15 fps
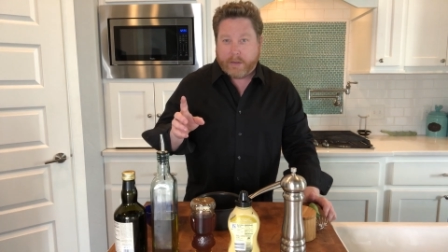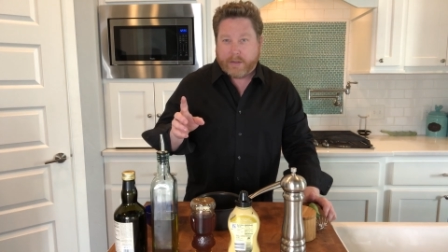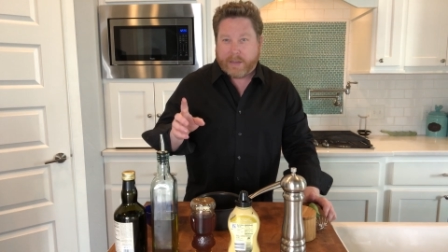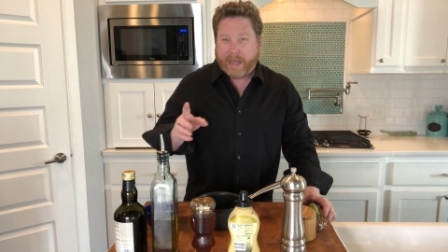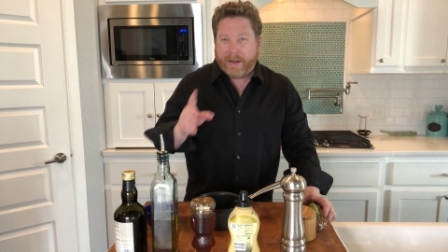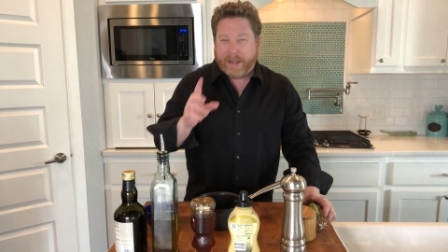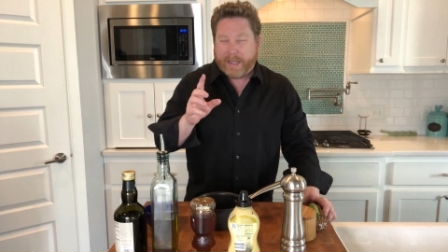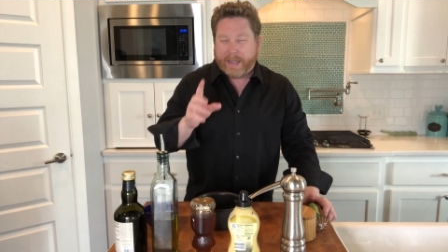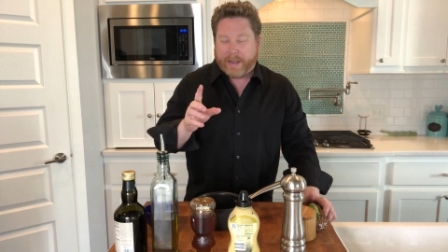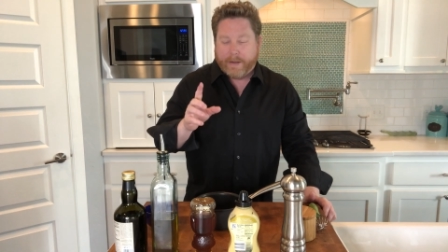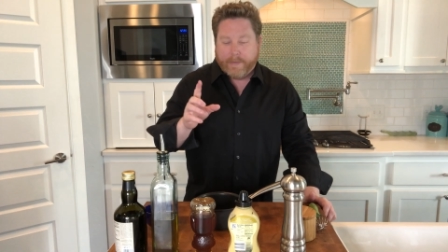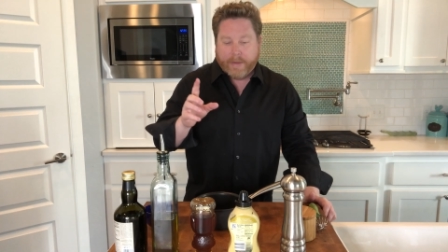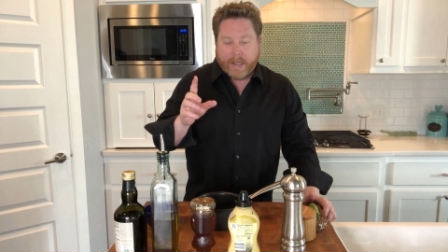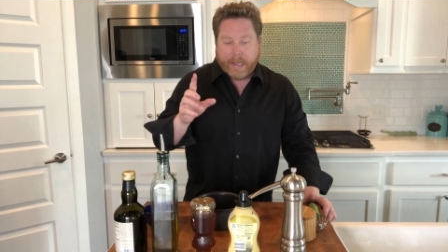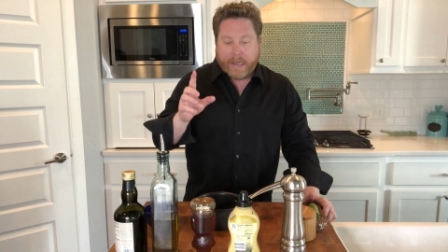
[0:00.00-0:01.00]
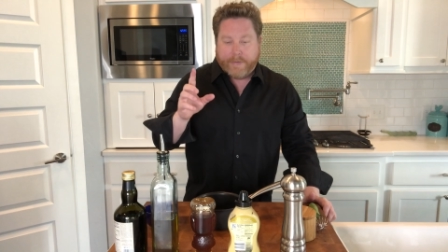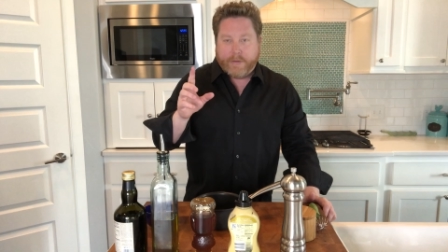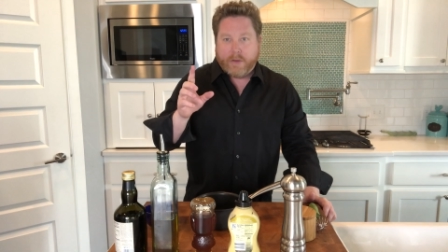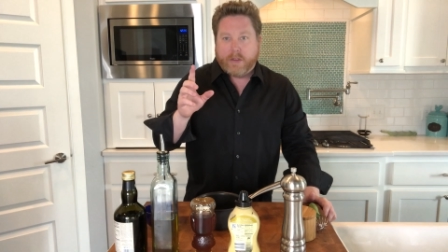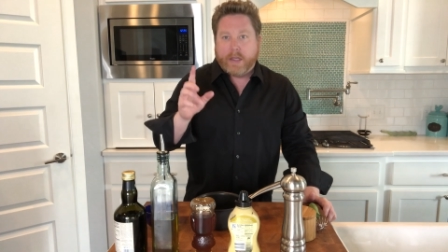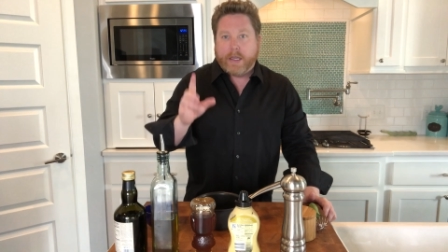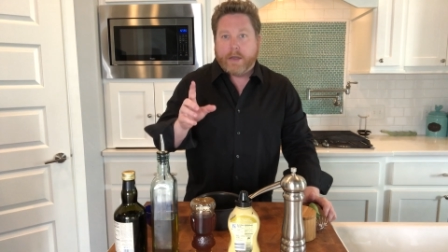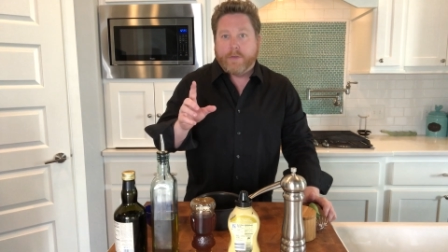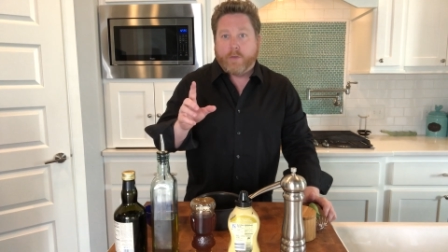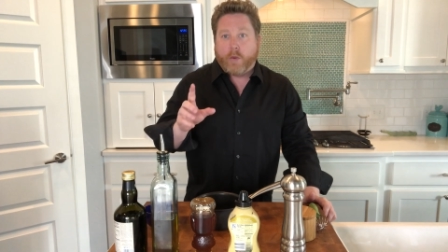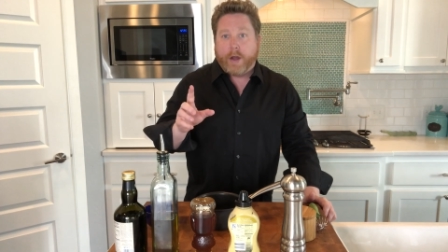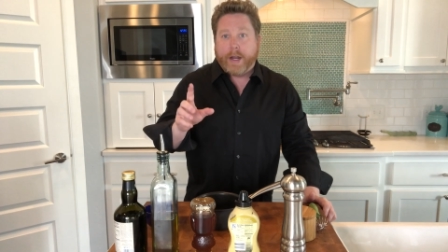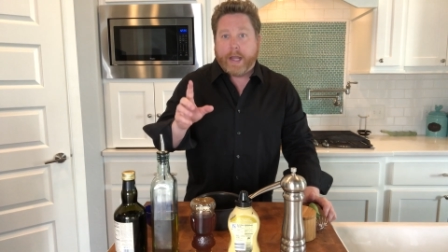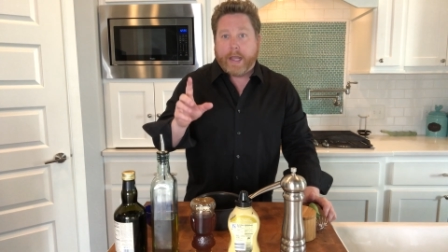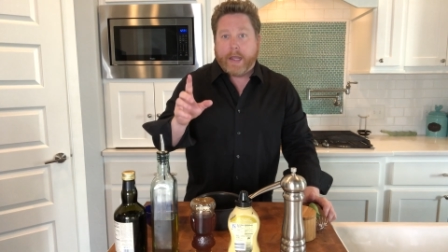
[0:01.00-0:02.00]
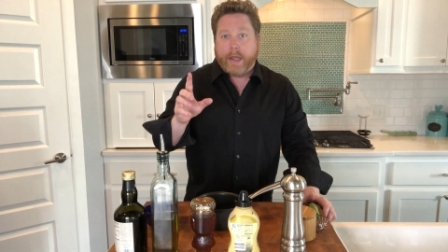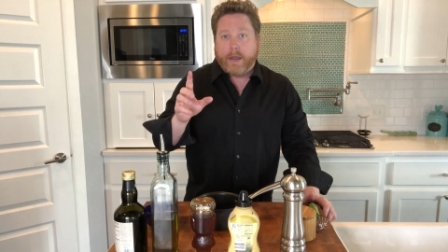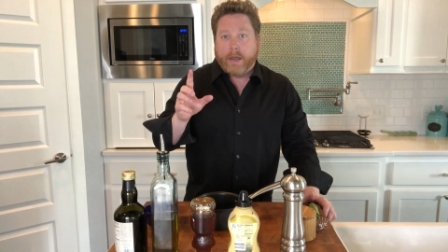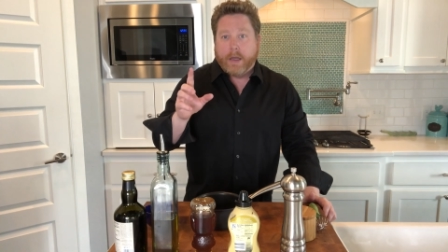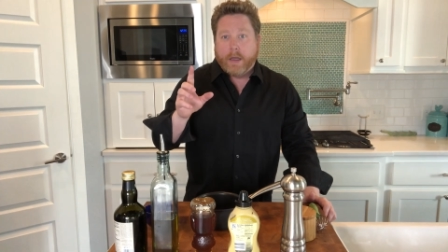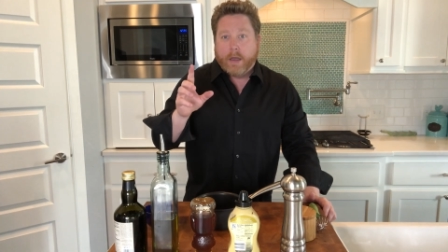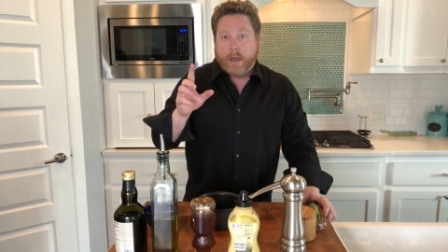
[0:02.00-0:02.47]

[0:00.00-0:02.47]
It's kind of like, if you think of what a